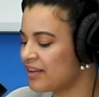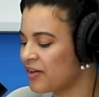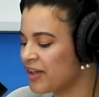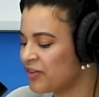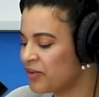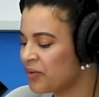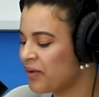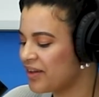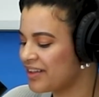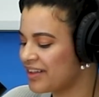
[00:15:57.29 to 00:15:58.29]
So I do
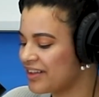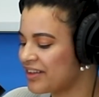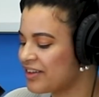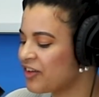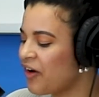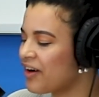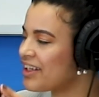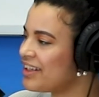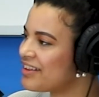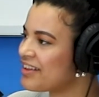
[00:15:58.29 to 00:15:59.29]
want to
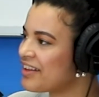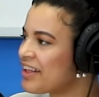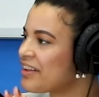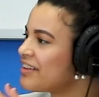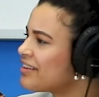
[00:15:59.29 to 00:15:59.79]
talk into like